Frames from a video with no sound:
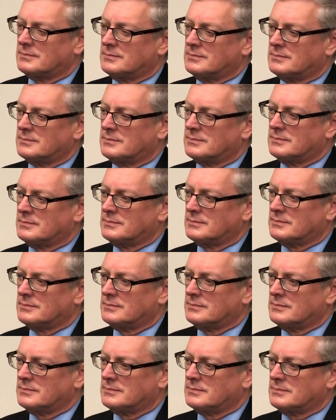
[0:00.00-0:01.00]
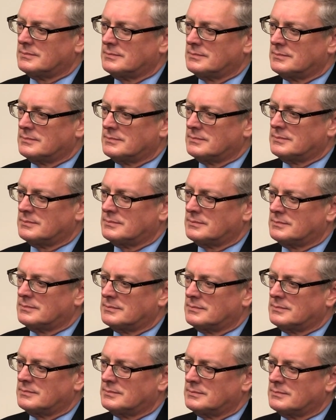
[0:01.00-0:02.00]

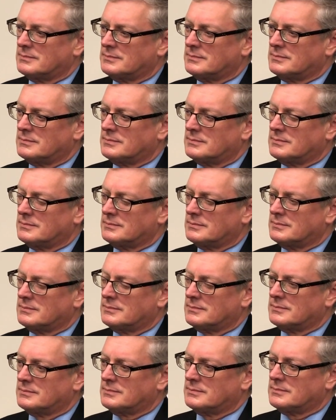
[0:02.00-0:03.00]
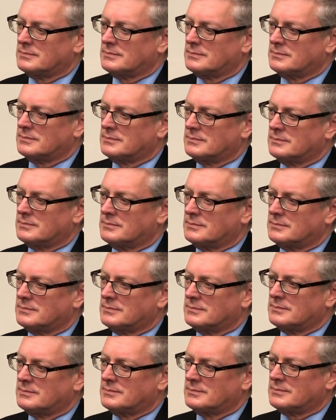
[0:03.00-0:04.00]

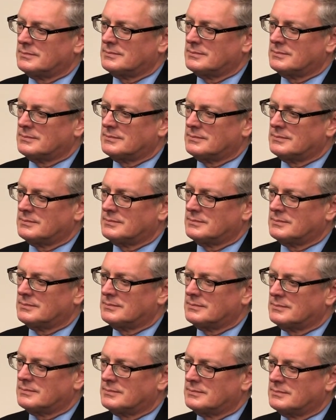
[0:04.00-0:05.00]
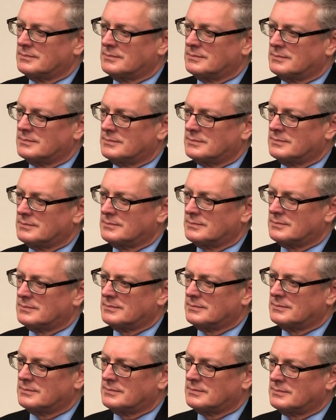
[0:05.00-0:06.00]

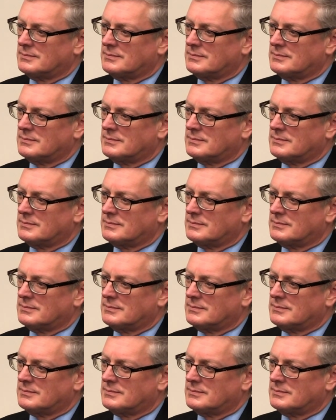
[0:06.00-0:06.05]
This person isn't speaking.